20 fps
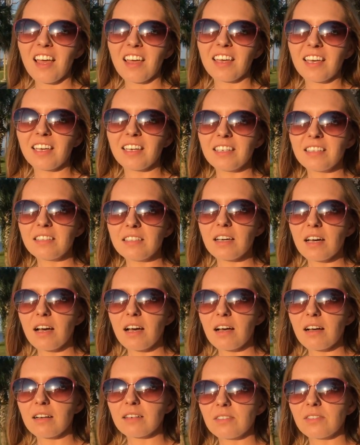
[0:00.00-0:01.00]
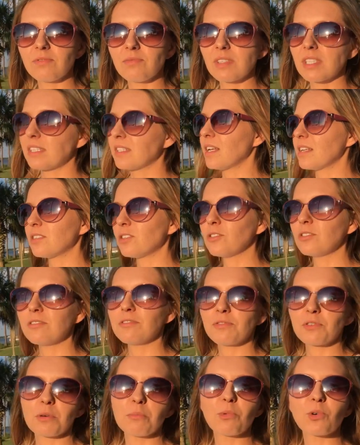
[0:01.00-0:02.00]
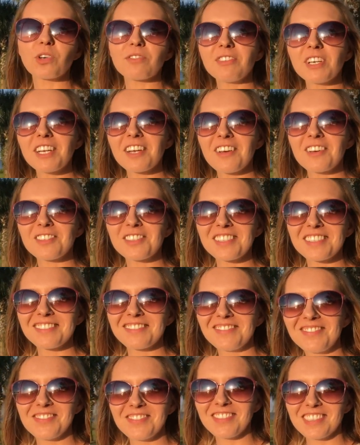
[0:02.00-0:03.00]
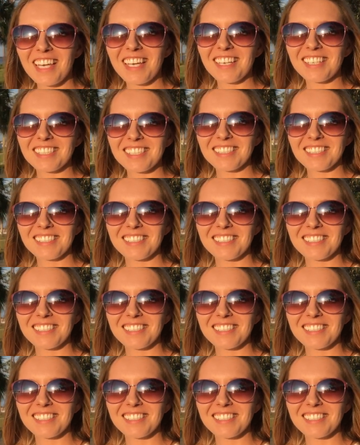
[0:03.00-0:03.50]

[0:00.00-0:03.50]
And uh, stay tuned for more videos. Thanks.